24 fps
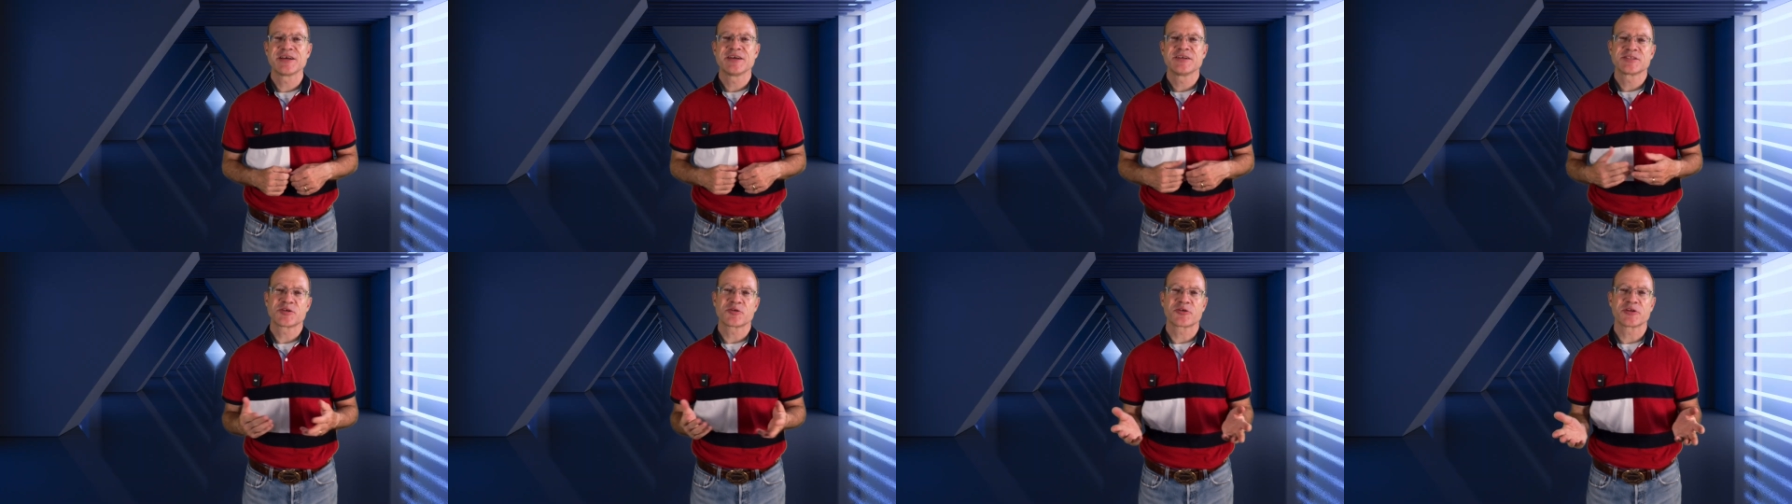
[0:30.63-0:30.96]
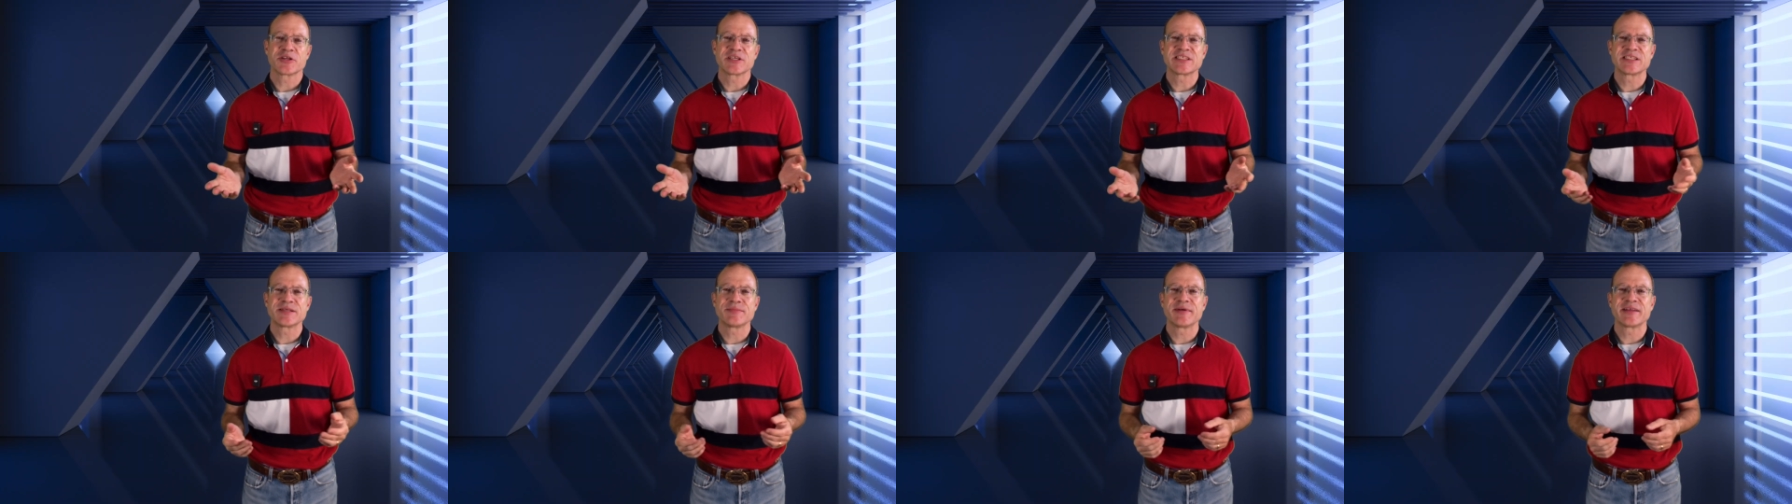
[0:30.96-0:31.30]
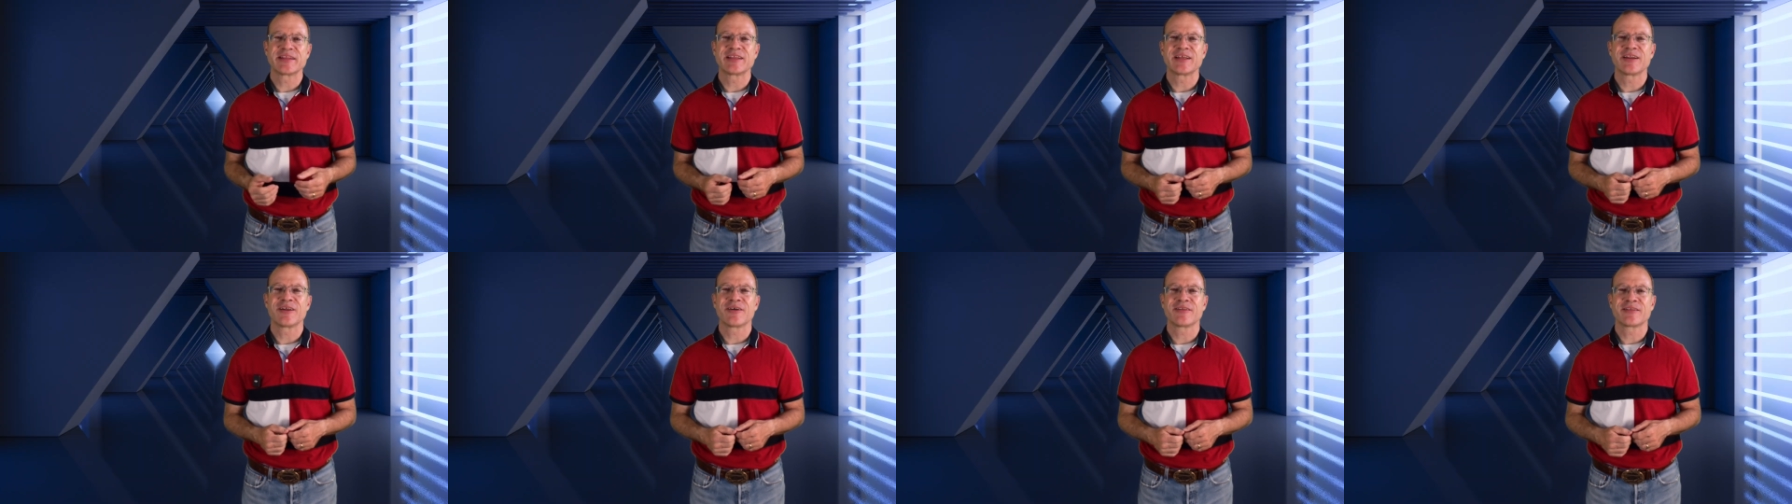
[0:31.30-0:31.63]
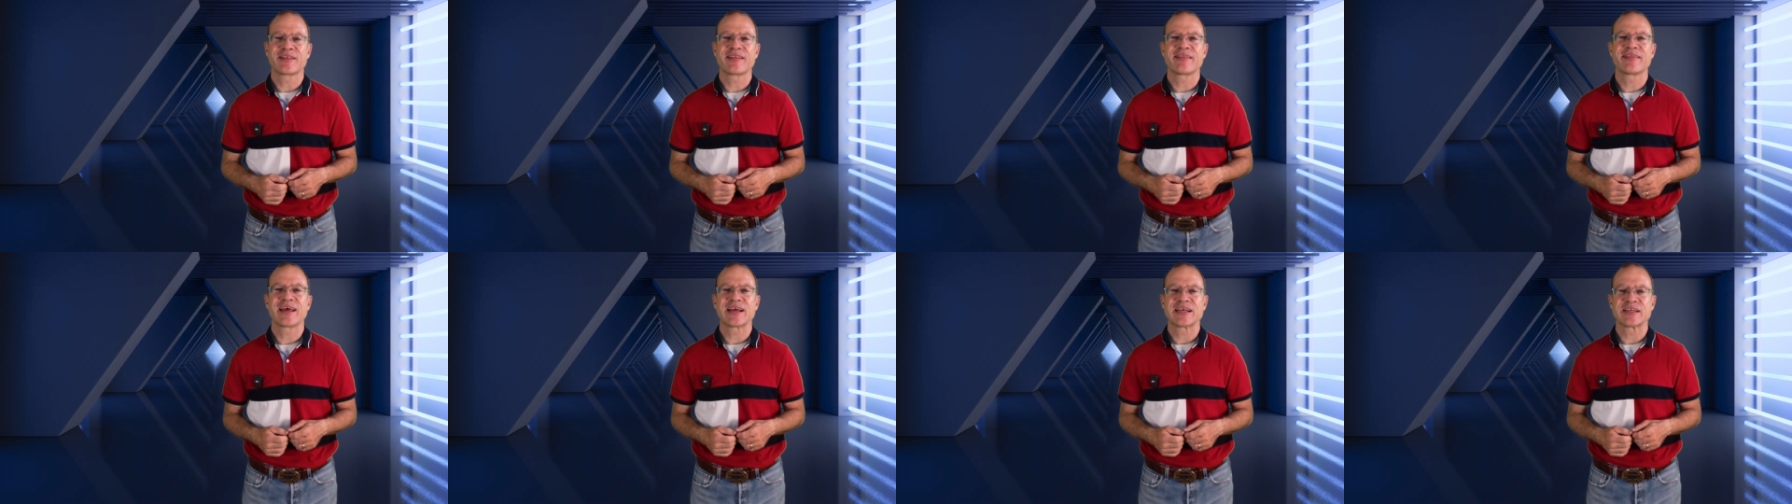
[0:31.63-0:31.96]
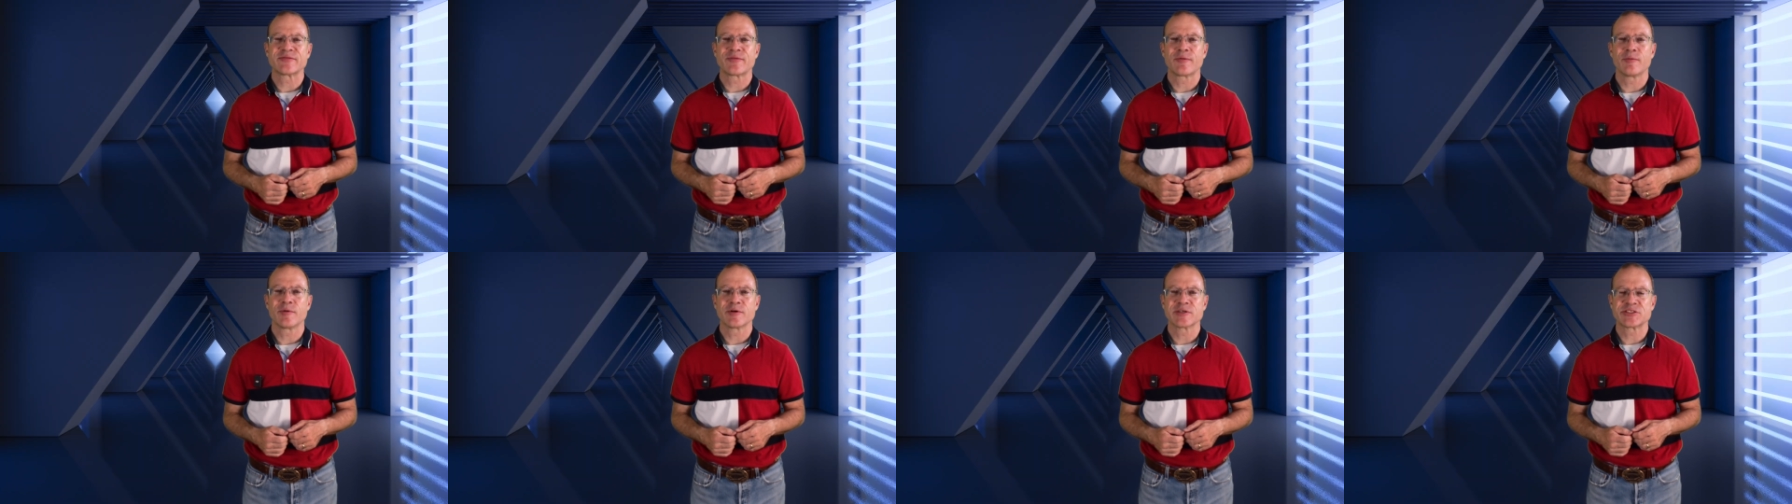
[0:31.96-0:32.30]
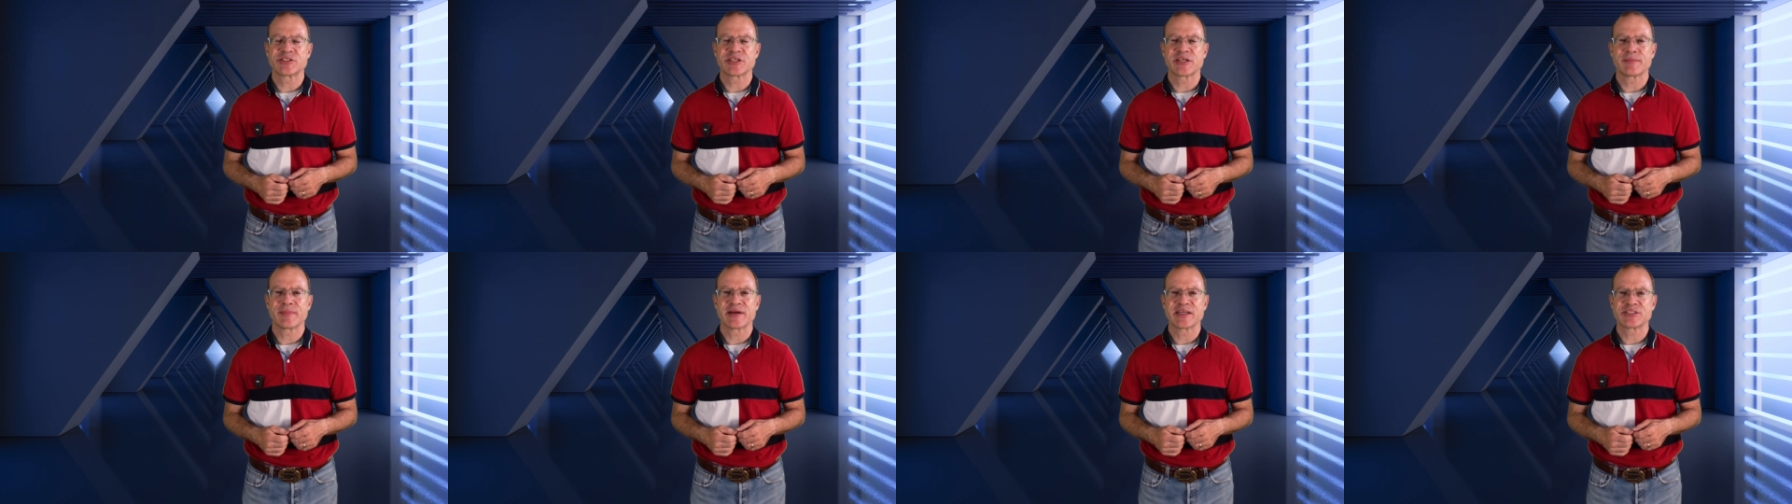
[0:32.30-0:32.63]
so grüezi miteinander and thanks for
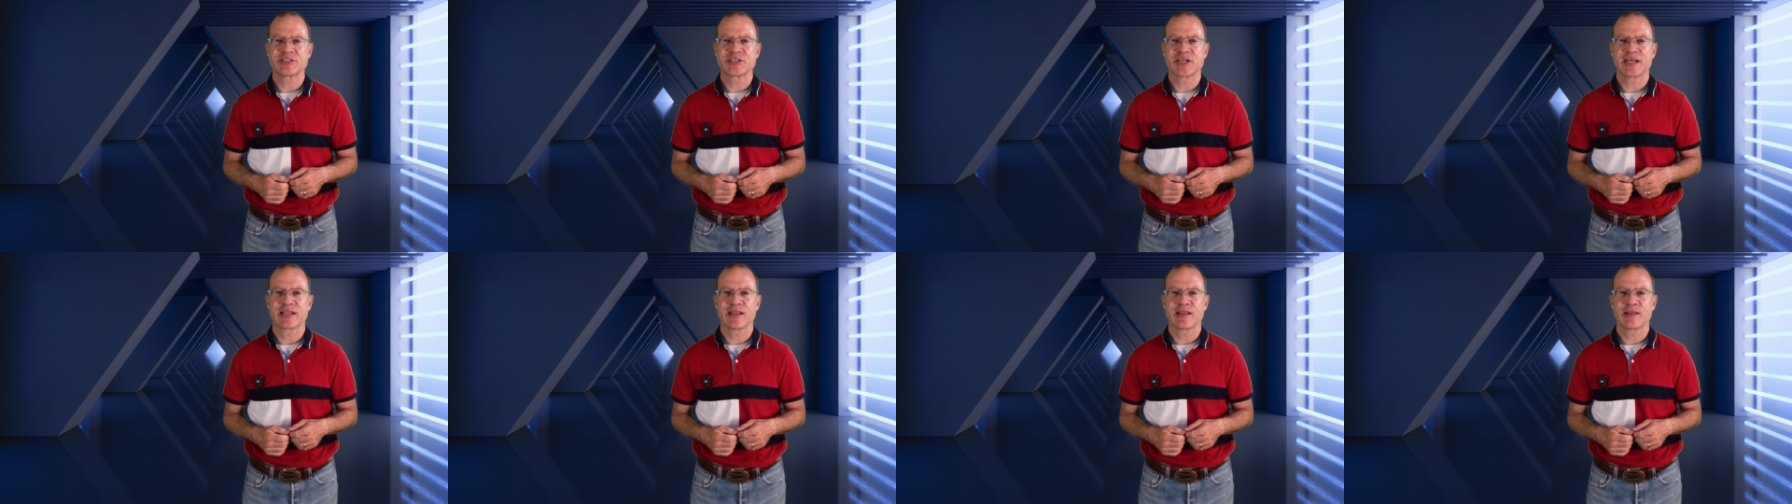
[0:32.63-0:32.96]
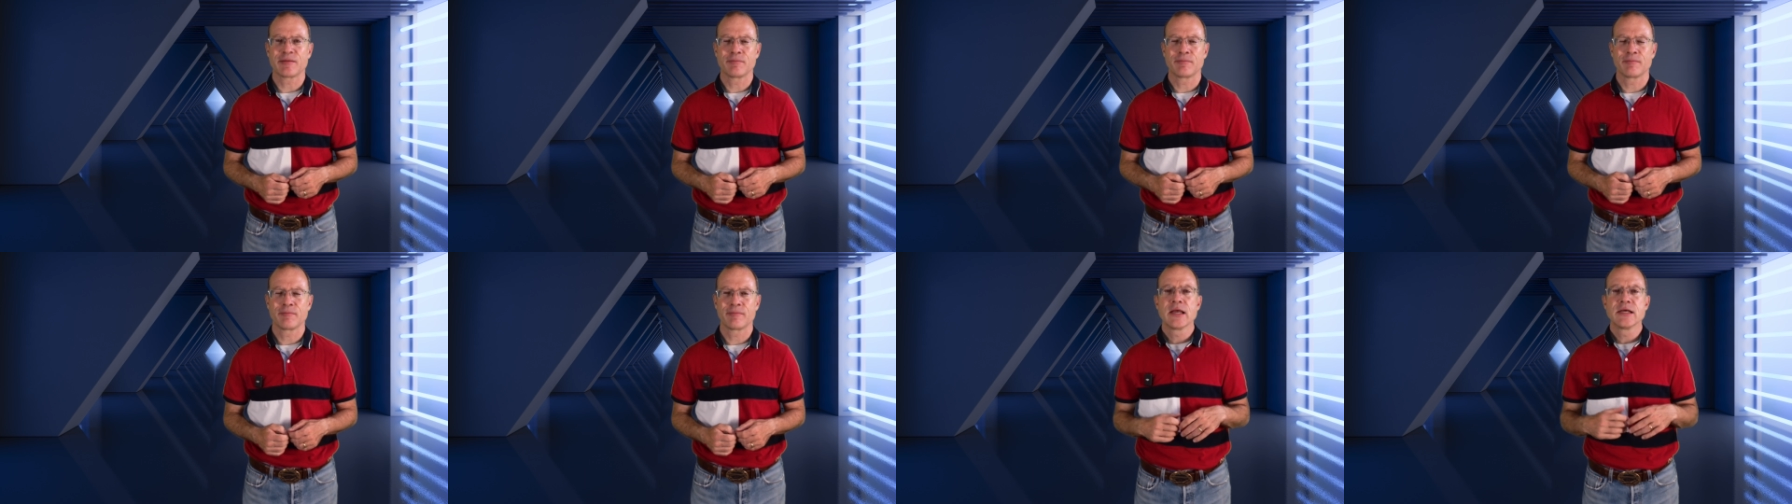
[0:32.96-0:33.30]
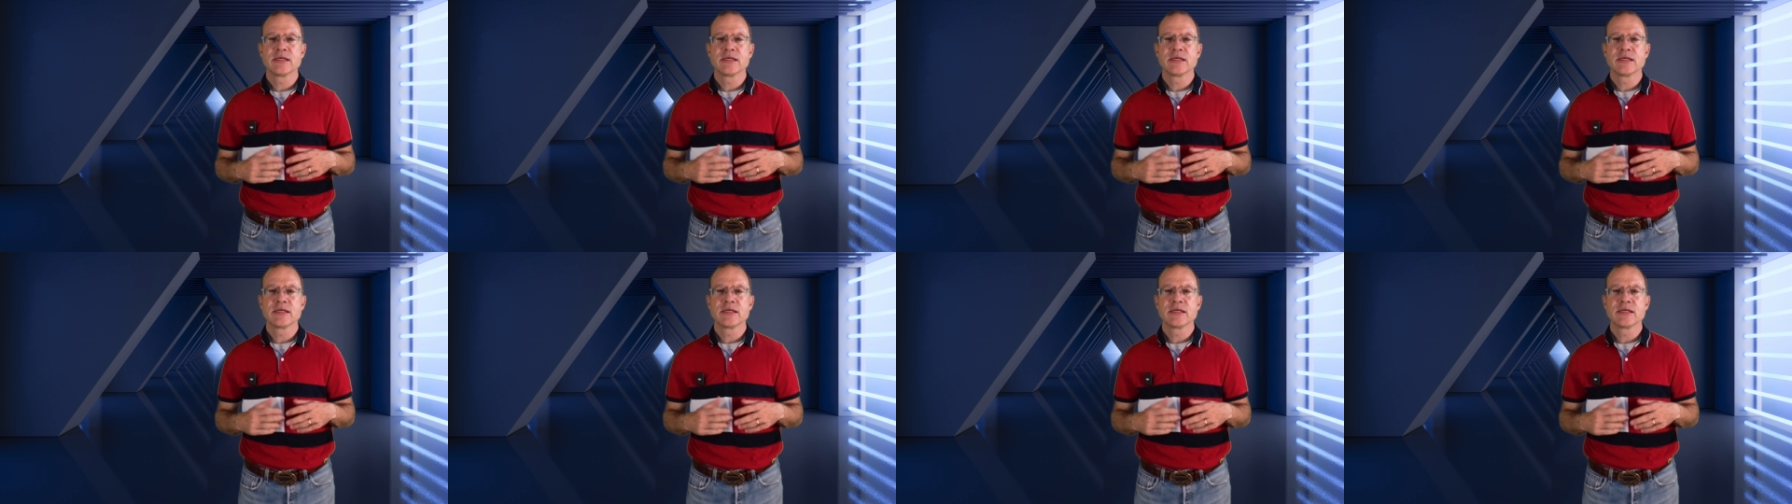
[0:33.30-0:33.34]
watching my channel.